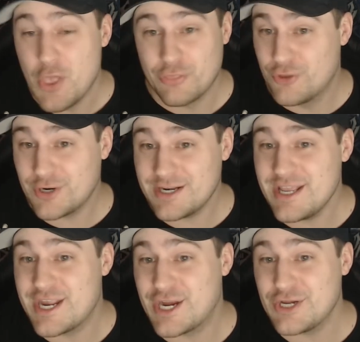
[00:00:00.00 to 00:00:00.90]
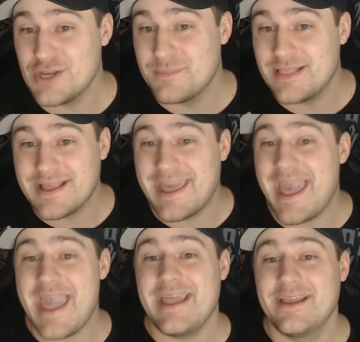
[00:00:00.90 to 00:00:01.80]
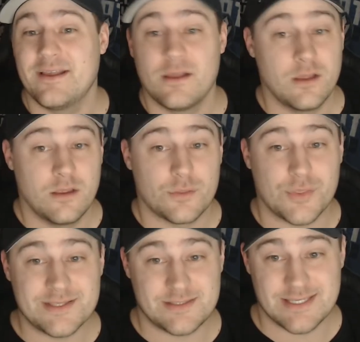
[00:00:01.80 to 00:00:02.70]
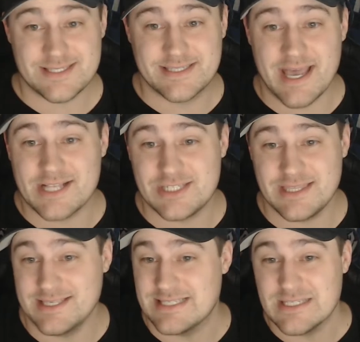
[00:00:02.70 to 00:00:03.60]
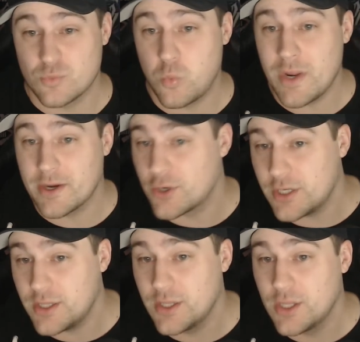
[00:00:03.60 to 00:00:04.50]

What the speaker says: They're gonna hear you and be like, hey, this is sketchy, this is weird.